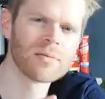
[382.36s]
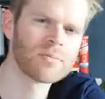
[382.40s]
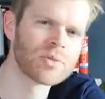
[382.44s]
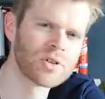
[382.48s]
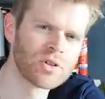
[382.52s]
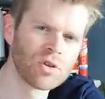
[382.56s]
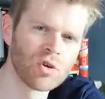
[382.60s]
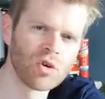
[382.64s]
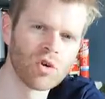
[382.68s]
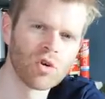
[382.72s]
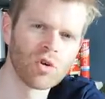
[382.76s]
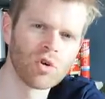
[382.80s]

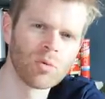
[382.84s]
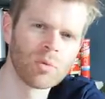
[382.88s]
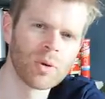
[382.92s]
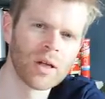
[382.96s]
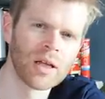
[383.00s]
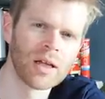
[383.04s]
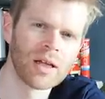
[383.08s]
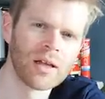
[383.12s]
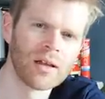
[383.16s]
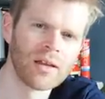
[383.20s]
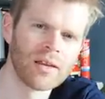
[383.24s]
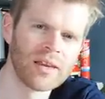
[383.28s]

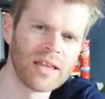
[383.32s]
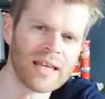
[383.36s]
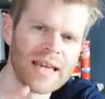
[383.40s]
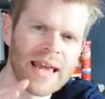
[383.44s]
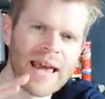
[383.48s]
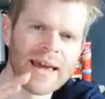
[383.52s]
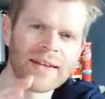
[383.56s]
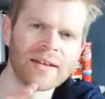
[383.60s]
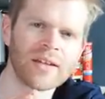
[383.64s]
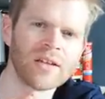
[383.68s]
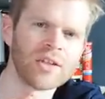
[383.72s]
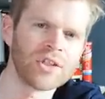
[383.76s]
absorb
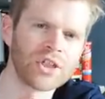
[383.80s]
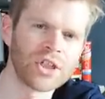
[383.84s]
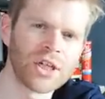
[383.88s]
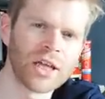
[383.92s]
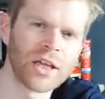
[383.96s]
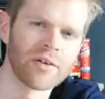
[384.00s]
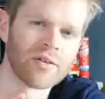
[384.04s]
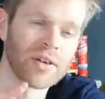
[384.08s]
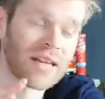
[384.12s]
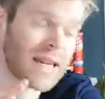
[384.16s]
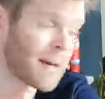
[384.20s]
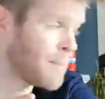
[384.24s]
the
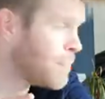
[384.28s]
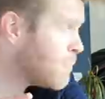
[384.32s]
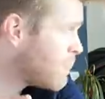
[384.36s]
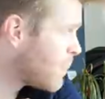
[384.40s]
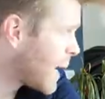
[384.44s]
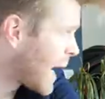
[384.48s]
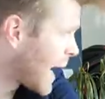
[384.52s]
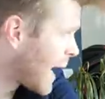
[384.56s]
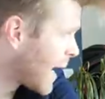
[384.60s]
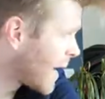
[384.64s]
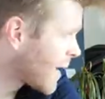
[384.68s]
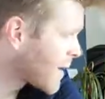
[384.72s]
energy of an
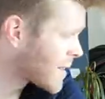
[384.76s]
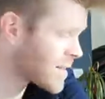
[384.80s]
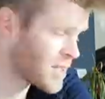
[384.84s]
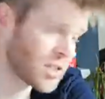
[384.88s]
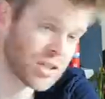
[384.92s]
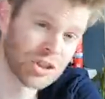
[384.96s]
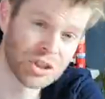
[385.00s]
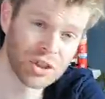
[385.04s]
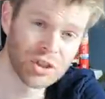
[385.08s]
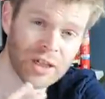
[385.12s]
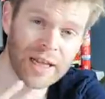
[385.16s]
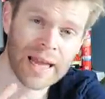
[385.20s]

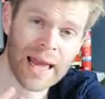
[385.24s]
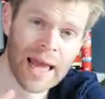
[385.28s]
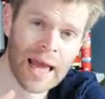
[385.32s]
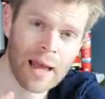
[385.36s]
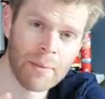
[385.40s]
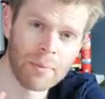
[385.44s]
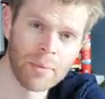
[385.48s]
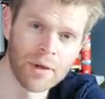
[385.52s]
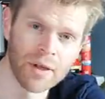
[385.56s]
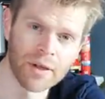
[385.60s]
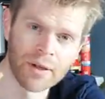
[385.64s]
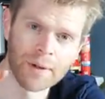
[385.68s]
impact should it
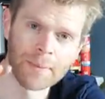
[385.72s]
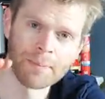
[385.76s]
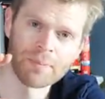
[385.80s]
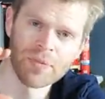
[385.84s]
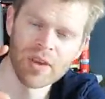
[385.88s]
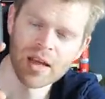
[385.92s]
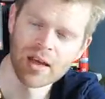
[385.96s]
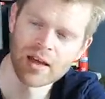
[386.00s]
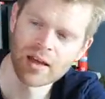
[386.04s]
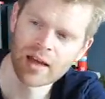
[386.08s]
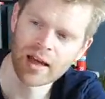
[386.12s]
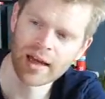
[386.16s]
happen,
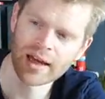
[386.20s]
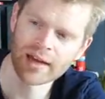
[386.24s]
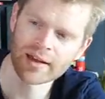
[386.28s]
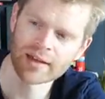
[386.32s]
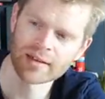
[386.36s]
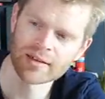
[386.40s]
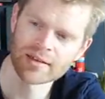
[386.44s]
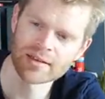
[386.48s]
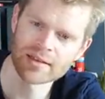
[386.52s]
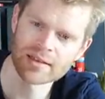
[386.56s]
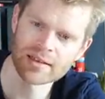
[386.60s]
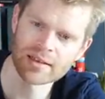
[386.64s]

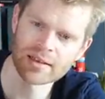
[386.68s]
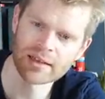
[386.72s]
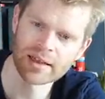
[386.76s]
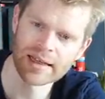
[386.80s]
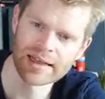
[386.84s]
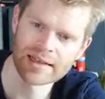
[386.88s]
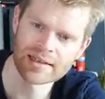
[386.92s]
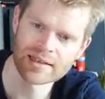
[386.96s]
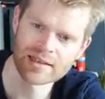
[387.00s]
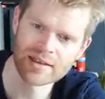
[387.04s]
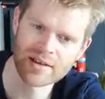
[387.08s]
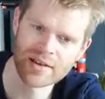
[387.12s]
and
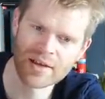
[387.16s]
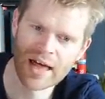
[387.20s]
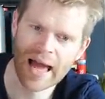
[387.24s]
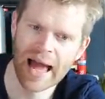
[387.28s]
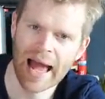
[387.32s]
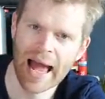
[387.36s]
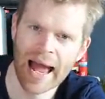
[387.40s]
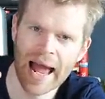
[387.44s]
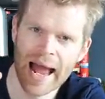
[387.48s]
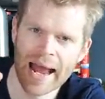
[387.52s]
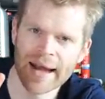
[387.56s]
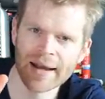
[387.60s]
it's the
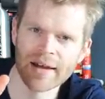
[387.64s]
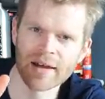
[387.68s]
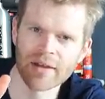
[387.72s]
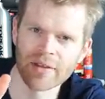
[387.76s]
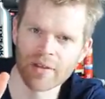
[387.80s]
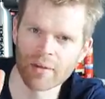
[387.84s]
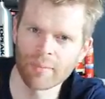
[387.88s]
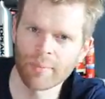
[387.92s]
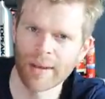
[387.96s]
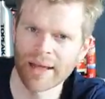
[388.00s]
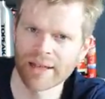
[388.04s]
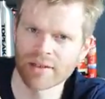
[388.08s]
hanger
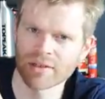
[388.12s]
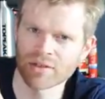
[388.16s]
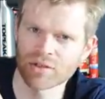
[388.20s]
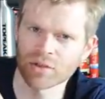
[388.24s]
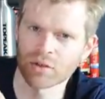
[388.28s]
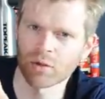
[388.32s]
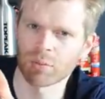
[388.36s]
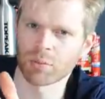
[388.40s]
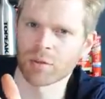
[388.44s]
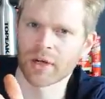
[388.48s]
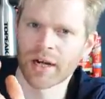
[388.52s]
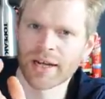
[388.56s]
that bends
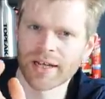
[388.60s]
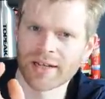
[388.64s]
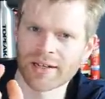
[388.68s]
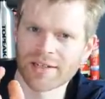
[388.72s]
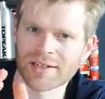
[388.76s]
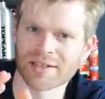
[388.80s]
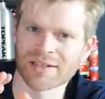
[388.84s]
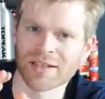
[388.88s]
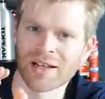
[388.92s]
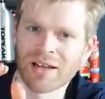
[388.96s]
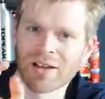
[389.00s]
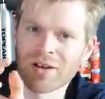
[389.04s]
or
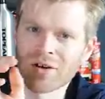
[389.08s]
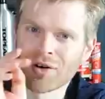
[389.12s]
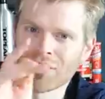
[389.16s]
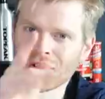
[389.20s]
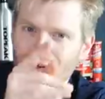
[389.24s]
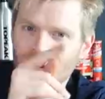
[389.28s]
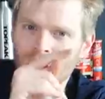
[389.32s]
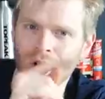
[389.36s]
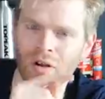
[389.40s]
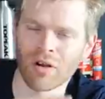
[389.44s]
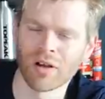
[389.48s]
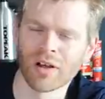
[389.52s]
breaks,
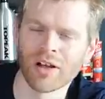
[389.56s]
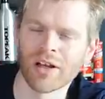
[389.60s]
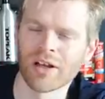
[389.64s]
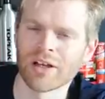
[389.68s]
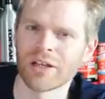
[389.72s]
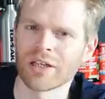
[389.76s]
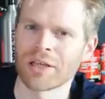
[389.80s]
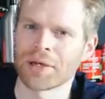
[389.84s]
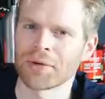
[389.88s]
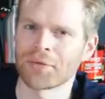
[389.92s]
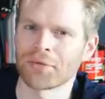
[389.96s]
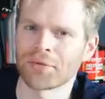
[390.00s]
not
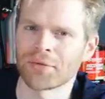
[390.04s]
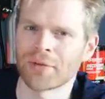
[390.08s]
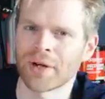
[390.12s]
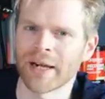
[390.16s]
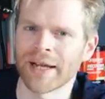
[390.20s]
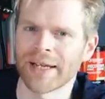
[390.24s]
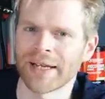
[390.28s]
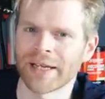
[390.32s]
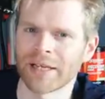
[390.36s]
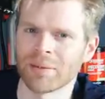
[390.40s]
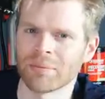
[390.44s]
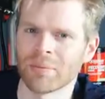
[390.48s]
your
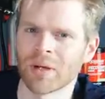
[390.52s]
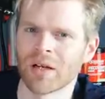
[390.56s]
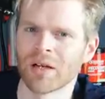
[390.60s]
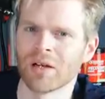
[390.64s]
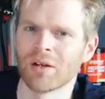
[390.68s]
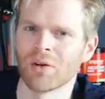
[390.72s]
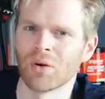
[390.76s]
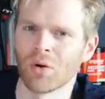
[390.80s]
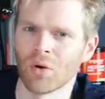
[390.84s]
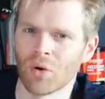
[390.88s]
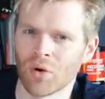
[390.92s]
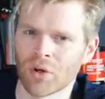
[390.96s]
frame
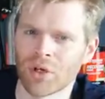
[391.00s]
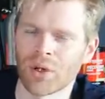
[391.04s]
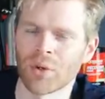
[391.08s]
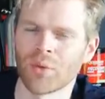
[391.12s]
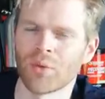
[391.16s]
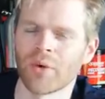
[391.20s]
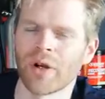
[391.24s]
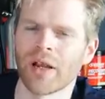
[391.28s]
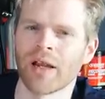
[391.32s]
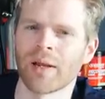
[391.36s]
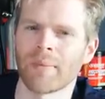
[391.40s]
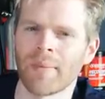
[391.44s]
or
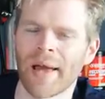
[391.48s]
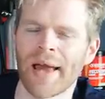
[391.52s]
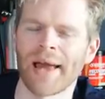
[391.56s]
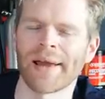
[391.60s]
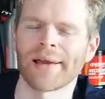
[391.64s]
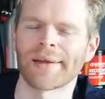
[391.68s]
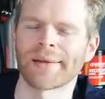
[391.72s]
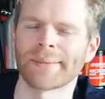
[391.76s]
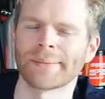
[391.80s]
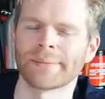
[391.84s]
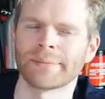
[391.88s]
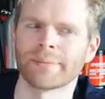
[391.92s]
your rear
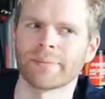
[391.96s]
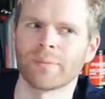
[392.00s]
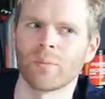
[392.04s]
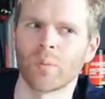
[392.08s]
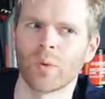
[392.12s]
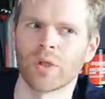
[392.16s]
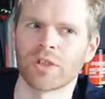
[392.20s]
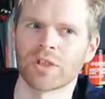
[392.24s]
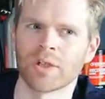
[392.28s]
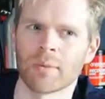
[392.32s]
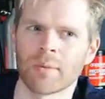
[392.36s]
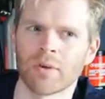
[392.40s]
mech,
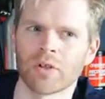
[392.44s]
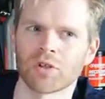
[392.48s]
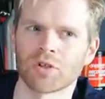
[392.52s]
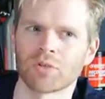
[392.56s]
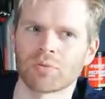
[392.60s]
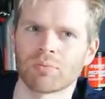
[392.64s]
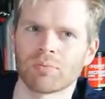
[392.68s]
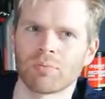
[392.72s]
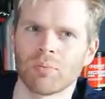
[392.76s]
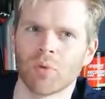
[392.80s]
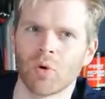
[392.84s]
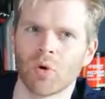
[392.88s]
which are
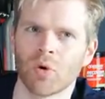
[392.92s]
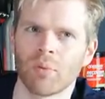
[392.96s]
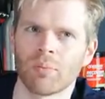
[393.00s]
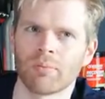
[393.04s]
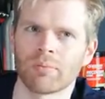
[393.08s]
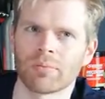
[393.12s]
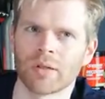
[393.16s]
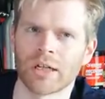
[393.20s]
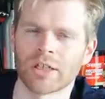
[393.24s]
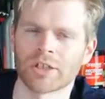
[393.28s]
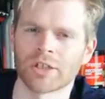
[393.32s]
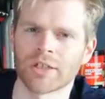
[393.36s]
much more
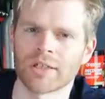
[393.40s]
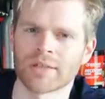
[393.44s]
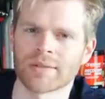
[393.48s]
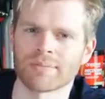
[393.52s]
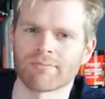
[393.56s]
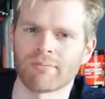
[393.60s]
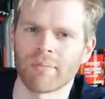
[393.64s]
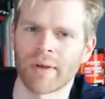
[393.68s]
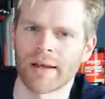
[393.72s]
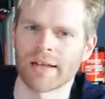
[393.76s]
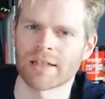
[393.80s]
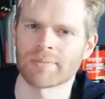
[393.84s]

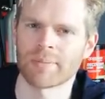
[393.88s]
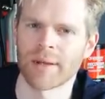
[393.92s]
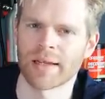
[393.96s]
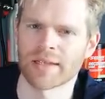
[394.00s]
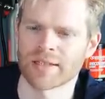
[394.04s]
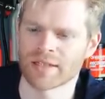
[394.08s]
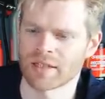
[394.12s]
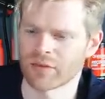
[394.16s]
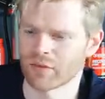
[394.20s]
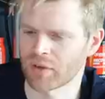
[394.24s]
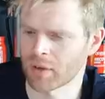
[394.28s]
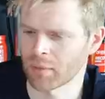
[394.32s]
precious,
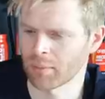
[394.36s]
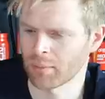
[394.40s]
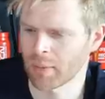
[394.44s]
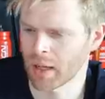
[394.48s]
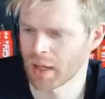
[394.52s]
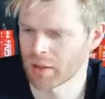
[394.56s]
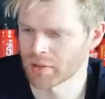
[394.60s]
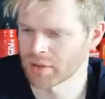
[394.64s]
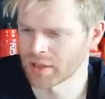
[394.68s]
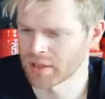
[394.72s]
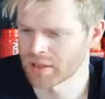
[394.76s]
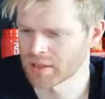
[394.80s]
expensive
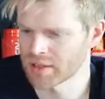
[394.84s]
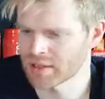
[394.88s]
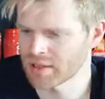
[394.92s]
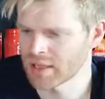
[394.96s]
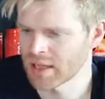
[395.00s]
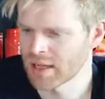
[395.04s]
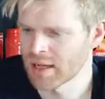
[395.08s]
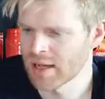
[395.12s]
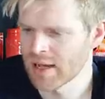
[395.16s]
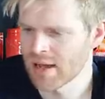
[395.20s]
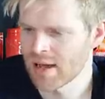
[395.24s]
components.